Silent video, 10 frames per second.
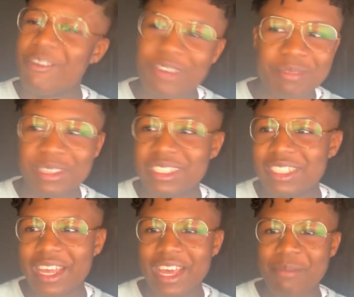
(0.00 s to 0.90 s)
What a
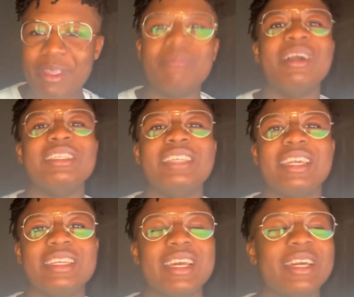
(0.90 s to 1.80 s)
mistake I made by
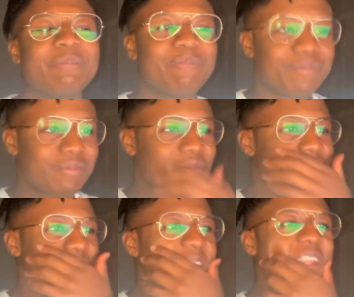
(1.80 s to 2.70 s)
saying that.
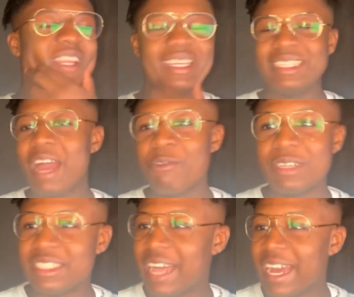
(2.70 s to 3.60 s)
Because I
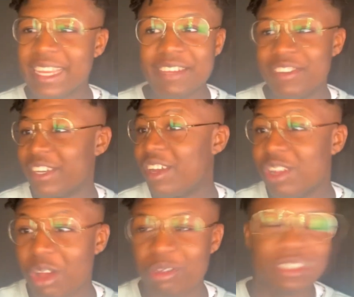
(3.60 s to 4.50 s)
was not even
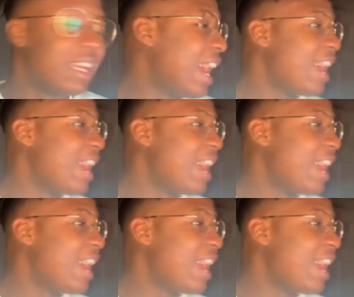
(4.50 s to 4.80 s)
close.